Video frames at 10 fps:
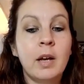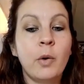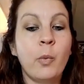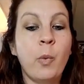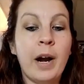
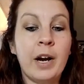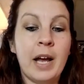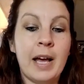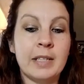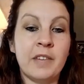
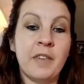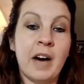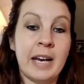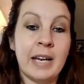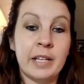Whereas if
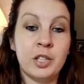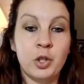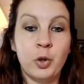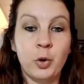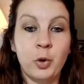I didn't
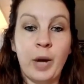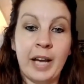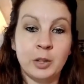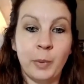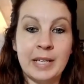do
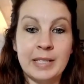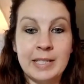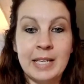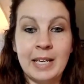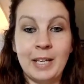
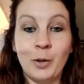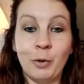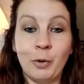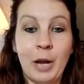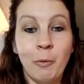XYZ the
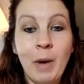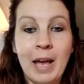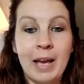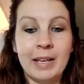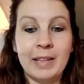right
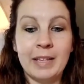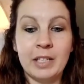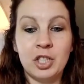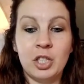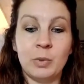way, then
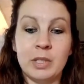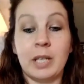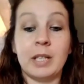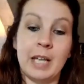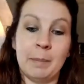she was going to
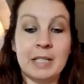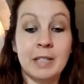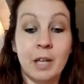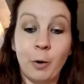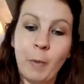take my son
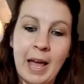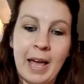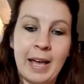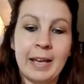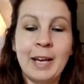
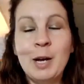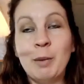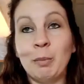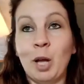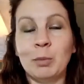away,
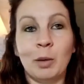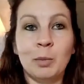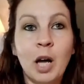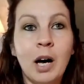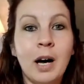blah, blah,
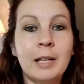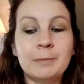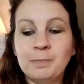blah.